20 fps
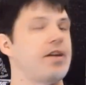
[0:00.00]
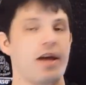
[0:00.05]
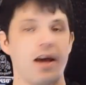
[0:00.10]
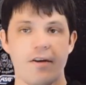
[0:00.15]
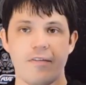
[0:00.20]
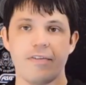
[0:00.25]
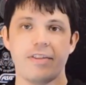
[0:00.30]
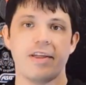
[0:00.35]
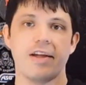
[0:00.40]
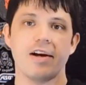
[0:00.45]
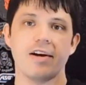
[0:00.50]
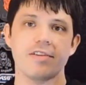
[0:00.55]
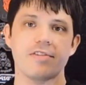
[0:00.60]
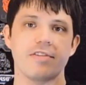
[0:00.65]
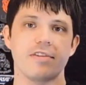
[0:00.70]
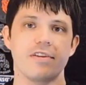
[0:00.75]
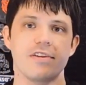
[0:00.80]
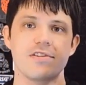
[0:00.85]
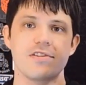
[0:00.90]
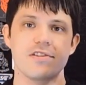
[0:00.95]
Everything else
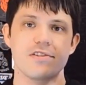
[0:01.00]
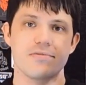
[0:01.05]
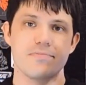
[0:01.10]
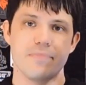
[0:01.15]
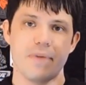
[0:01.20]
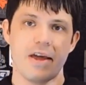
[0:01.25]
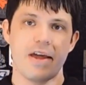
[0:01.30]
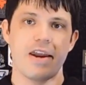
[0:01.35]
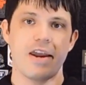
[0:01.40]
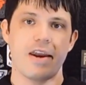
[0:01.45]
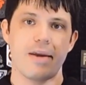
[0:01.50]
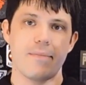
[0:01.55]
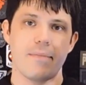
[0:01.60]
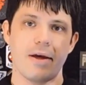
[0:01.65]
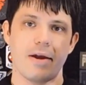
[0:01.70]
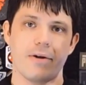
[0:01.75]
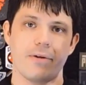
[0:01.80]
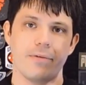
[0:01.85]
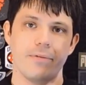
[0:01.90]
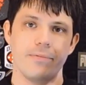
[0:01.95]
on this is made out of
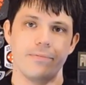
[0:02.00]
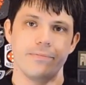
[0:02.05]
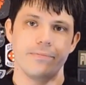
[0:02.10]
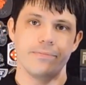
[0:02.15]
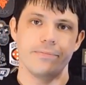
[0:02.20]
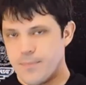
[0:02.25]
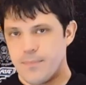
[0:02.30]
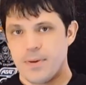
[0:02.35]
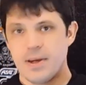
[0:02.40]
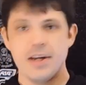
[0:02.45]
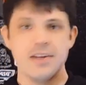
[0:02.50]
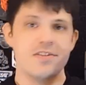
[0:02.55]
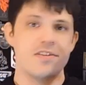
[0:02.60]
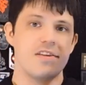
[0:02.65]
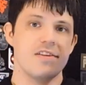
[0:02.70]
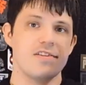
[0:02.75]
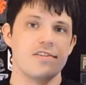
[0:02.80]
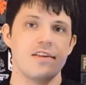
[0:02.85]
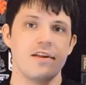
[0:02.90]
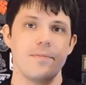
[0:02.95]
metal. Because of
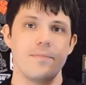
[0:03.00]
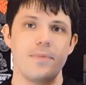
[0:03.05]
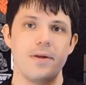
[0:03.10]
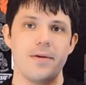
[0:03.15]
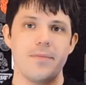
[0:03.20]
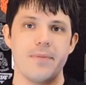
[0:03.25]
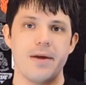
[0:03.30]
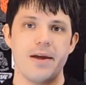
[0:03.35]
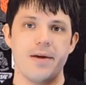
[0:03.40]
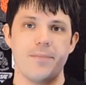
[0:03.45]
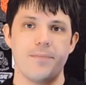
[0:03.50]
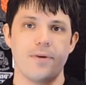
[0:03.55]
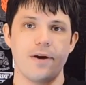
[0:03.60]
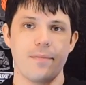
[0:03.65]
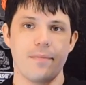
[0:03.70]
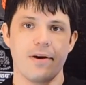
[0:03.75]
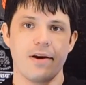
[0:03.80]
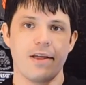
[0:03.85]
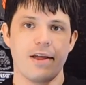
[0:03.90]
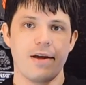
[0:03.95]
this thing being made
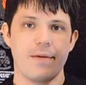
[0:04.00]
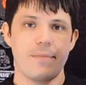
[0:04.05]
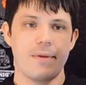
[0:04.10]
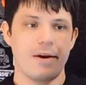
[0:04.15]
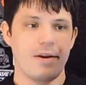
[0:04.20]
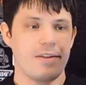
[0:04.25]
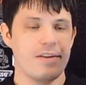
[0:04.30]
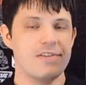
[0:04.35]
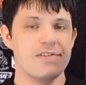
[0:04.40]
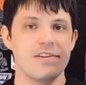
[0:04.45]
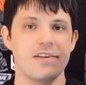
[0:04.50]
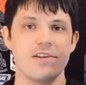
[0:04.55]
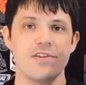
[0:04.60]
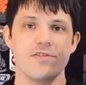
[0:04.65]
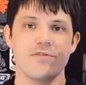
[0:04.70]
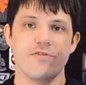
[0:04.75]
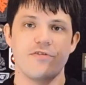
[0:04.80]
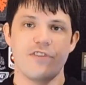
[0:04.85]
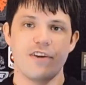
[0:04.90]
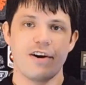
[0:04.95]
primarily out of metal, this thing
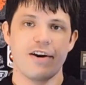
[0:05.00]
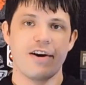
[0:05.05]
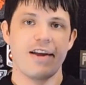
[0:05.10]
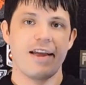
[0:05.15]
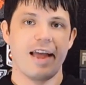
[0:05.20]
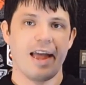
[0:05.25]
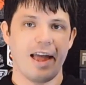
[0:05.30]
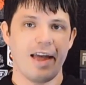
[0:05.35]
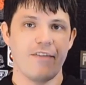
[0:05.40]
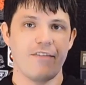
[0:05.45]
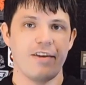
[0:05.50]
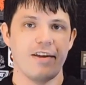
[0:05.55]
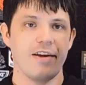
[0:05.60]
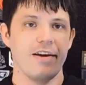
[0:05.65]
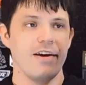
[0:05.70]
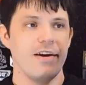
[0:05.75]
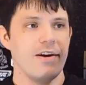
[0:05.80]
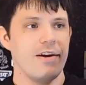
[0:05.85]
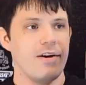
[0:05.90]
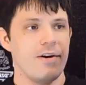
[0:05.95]
is very heavy,
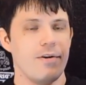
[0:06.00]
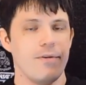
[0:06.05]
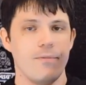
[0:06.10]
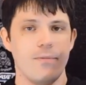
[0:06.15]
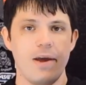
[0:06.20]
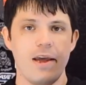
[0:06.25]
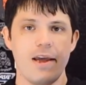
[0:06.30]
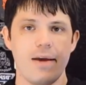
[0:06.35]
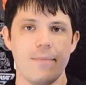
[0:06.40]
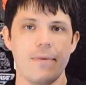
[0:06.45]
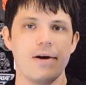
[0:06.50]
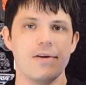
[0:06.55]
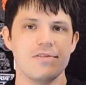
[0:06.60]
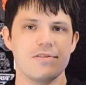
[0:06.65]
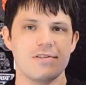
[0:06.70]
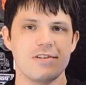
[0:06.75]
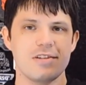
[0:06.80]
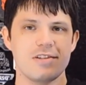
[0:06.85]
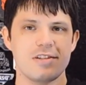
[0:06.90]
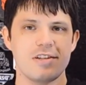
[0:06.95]
weighing about
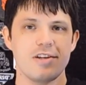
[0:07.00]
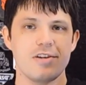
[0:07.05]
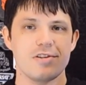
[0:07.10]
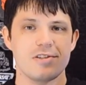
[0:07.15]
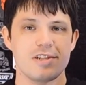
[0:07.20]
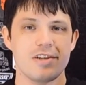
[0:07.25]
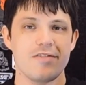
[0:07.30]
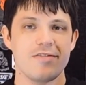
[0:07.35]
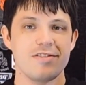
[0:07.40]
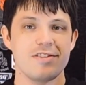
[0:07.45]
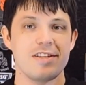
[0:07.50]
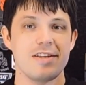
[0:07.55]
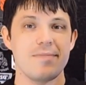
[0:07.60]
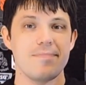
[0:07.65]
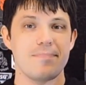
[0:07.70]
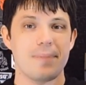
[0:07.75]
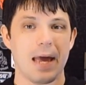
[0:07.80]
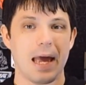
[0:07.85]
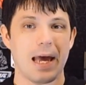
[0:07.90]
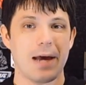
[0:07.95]
16 or 17
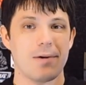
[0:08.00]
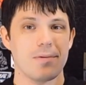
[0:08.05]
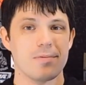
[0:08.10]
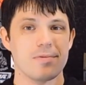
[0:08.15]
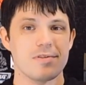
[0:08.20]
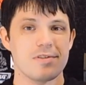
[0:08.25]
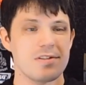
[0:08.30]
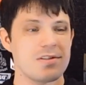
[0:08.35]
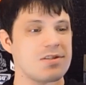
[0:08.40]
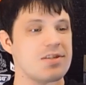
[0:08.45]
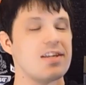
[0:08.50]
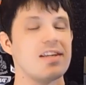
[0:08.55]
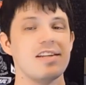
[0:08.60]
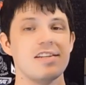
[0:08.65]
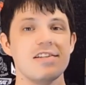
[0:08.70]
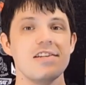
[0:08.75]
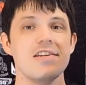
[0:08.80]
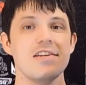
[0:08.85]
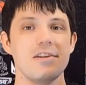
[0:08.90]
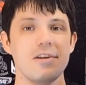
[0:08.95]
pounds. This thing
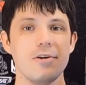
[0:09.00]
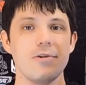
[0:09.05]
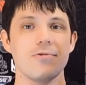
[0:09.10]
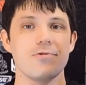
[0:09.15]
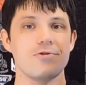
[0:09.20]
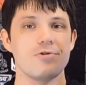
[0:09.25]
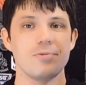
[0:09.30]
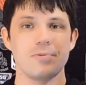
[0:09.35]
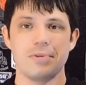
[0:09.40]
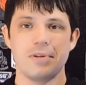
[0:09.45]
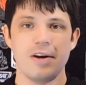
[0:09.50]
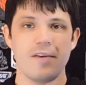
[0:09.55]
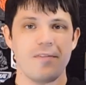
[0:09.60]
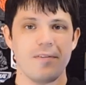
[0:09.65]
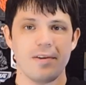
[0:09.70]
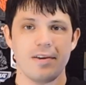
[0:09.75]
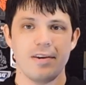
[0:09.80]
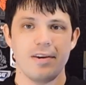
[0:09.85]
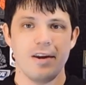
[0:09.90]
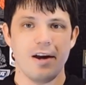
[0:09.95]
is huge. You're
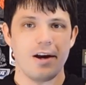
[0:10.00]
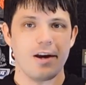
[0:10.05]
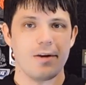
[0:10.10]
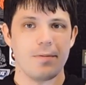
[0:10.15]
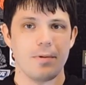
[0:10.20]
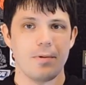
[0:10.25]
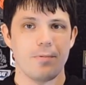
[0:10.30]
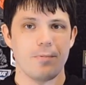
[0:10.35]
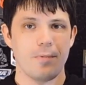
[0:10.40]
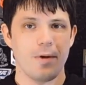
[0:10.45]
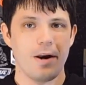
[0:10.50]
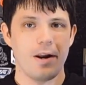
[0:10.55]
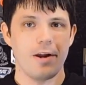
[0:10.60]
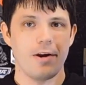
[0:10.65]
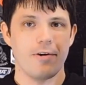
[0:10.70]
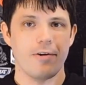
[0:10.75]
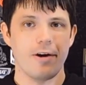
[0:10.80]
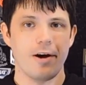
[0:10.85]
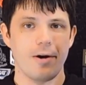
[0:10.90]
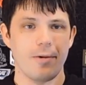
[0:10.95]
definitely not going to be
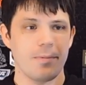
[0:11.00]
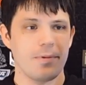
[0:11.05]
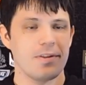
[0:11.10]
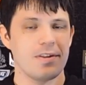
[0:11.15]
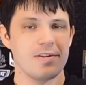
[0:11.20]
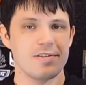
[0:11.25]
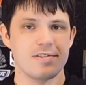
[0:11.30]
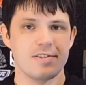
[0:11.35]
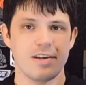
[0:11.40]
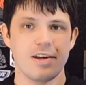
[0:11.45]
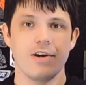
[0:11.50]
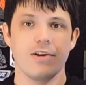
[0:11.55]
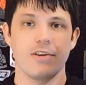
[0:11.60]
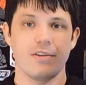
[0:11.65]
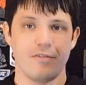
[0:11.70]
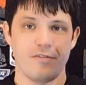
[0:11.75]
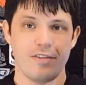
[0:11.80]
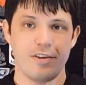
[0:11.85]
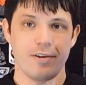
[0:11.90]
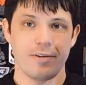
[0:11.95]
running around with this thing on
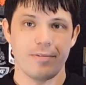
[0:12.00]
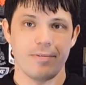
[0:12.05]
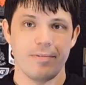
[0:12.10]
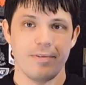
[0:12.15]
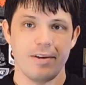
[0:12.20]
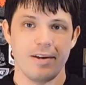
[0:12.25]
the field.